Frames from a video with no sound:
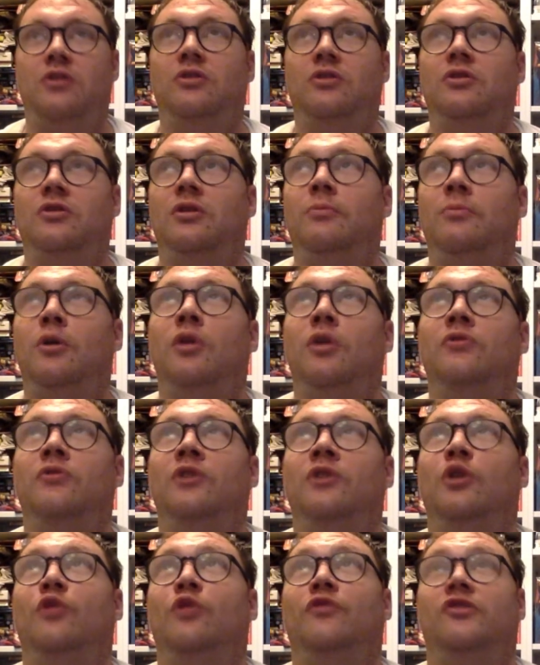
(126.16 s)

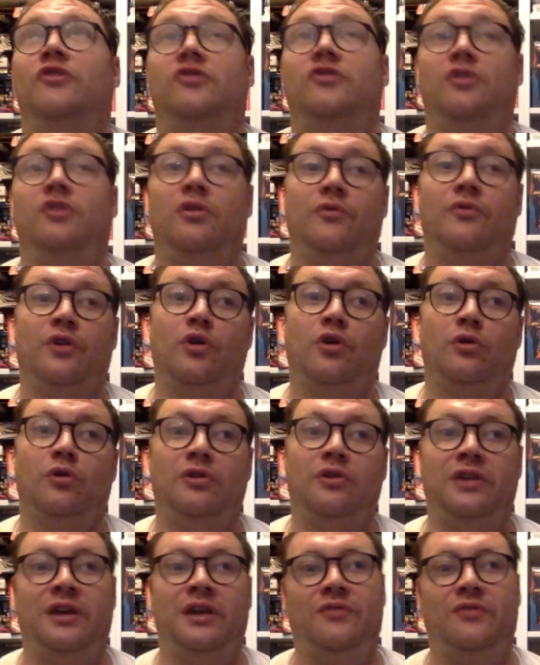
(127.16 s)
commanding officer of the colony